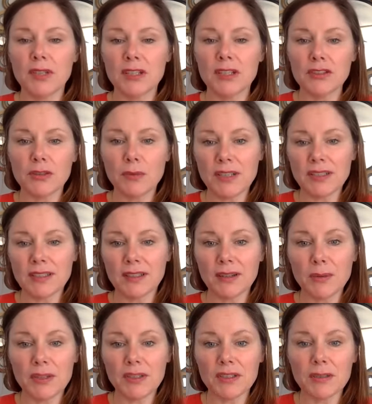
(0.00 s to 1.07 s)
She wasn't
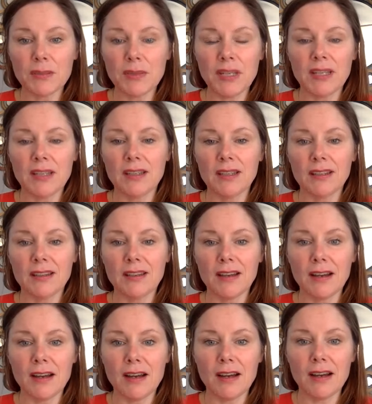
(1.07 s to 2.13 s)
going to be
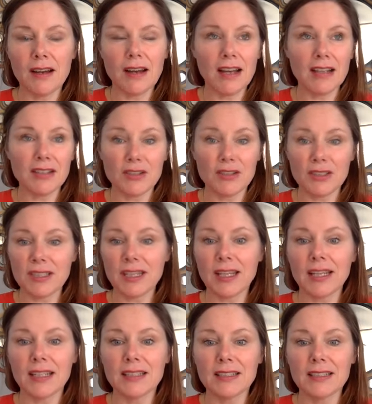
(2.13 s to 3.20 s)

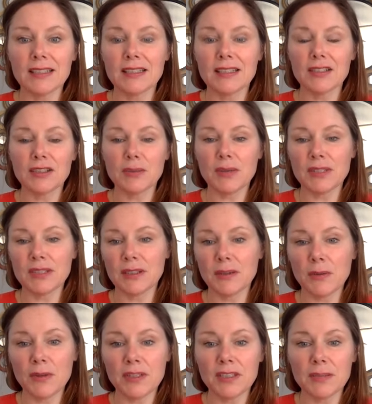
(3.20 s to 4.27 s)
ostracized. She wasn't
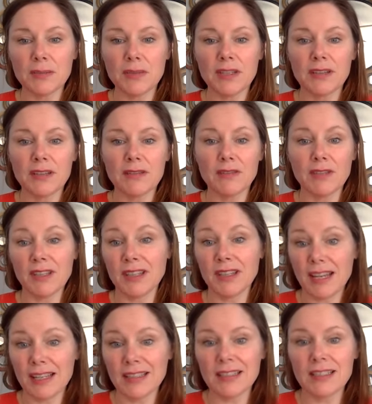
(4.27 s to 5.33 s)
going to be
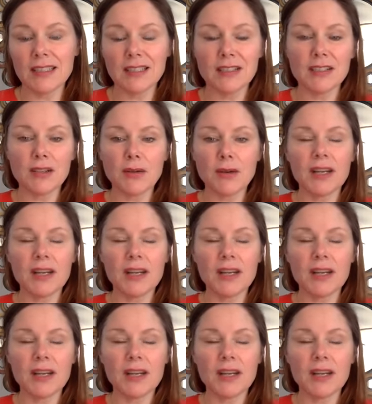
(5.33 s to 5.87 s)
villainized and so